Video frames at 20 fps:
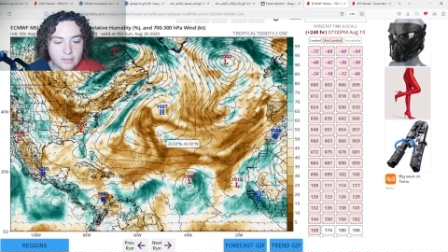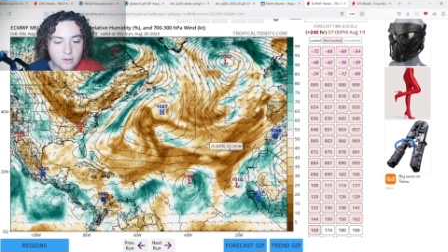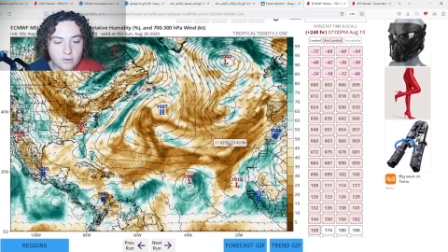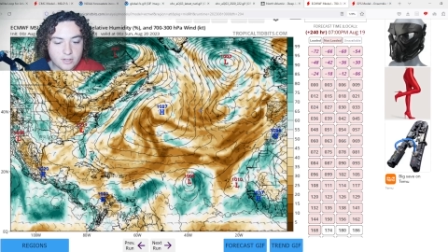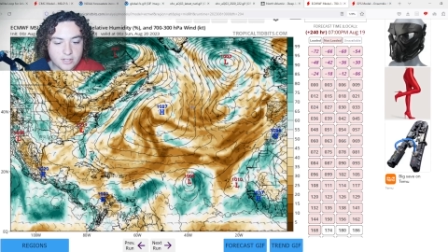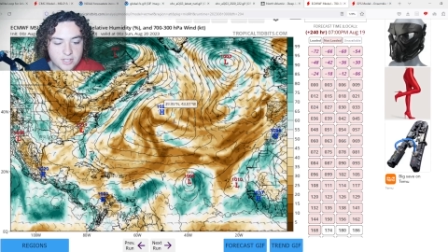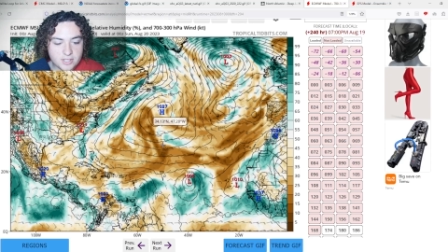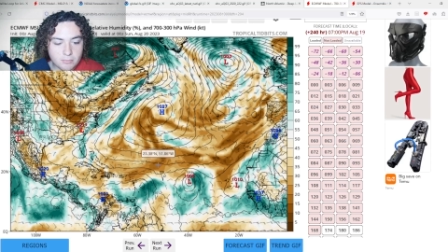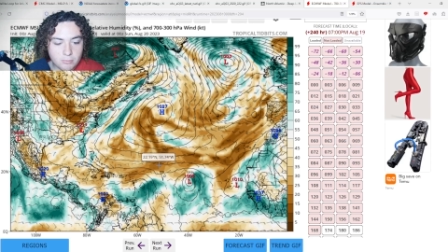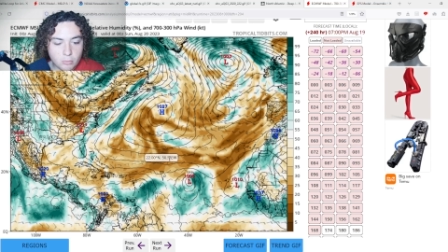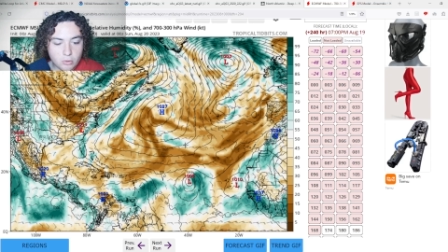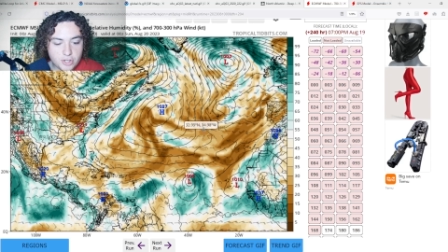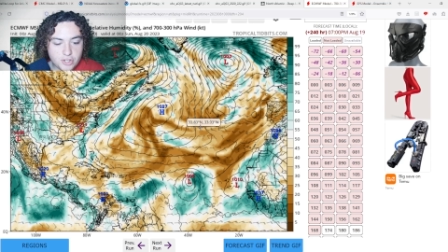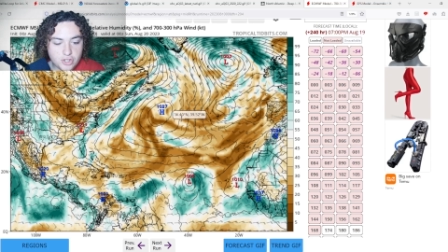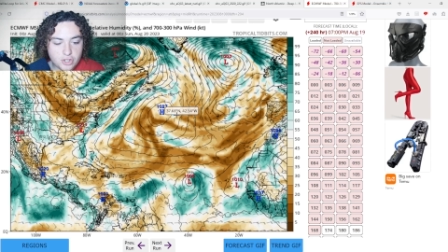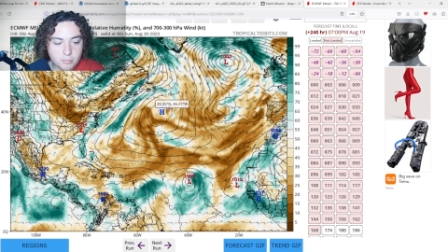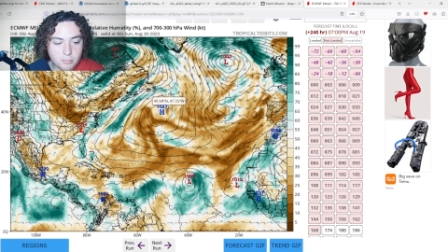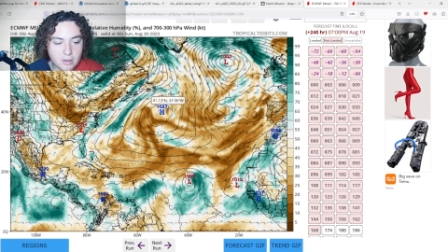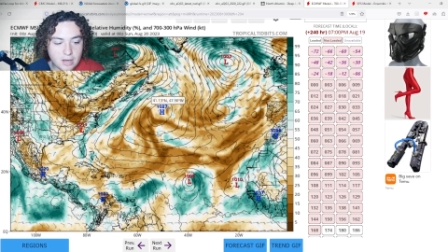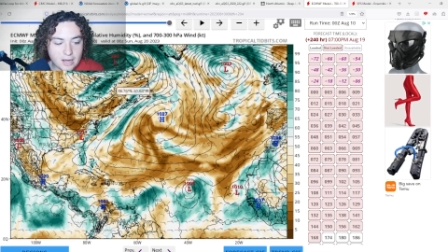There is some
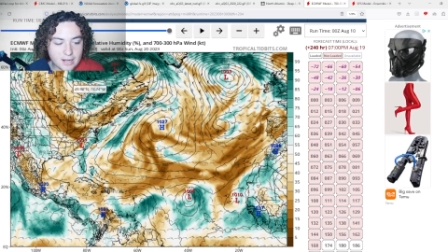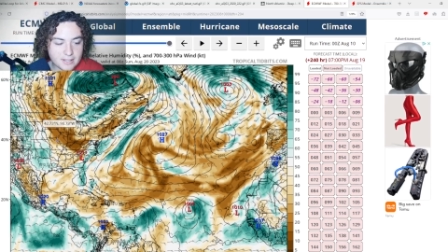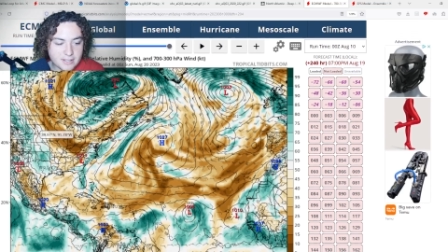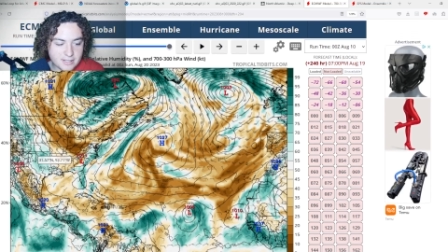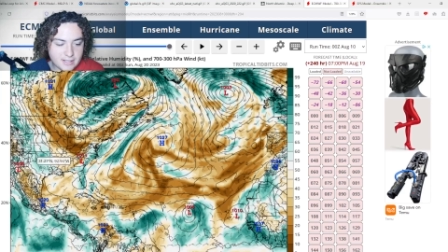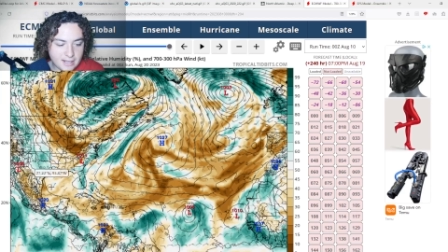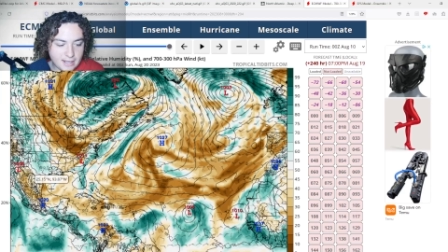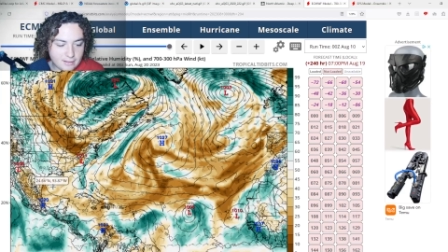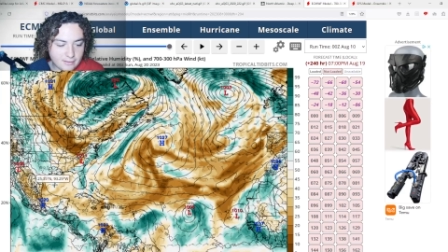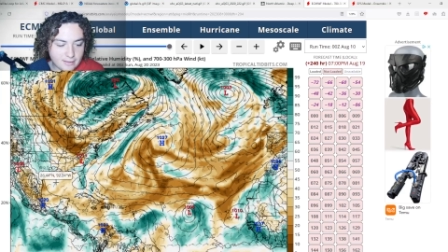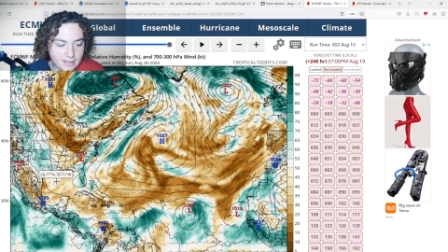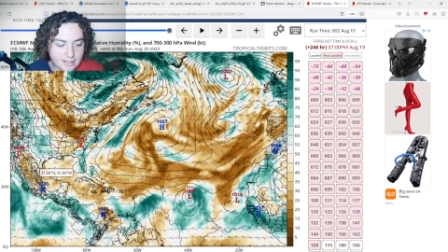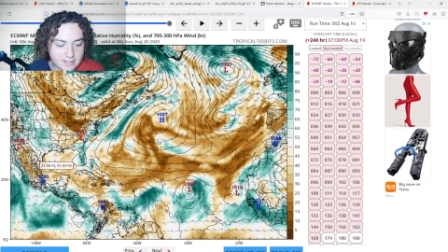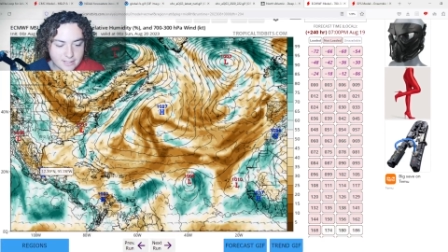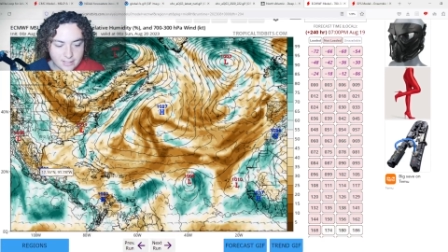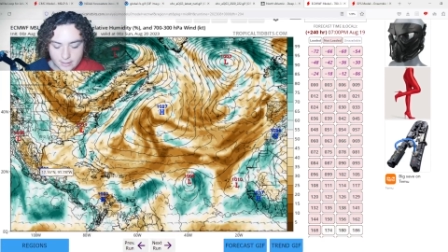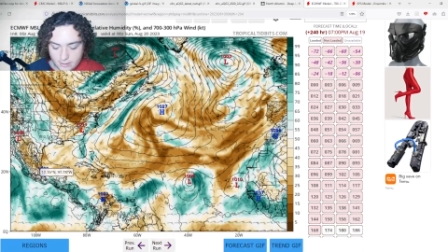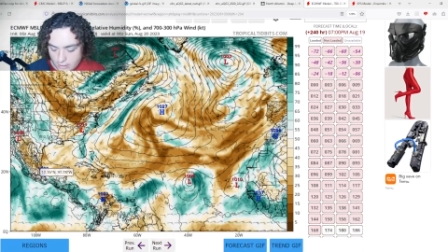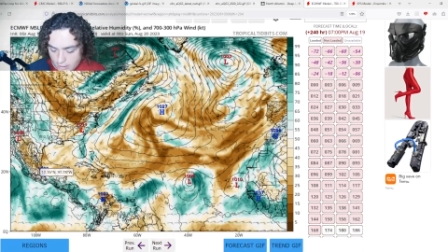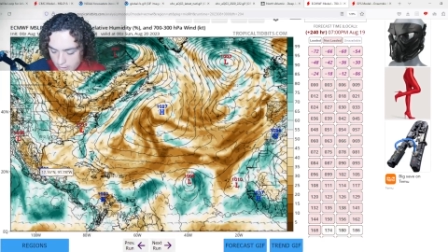moisture pockets in the
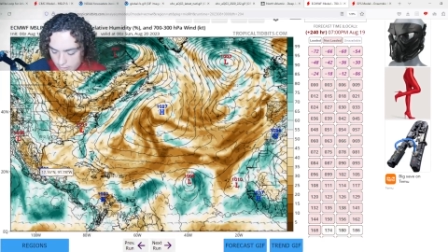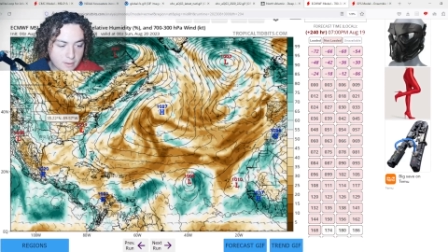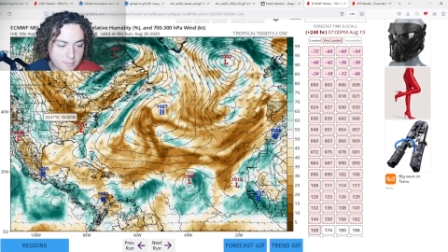Atlantic,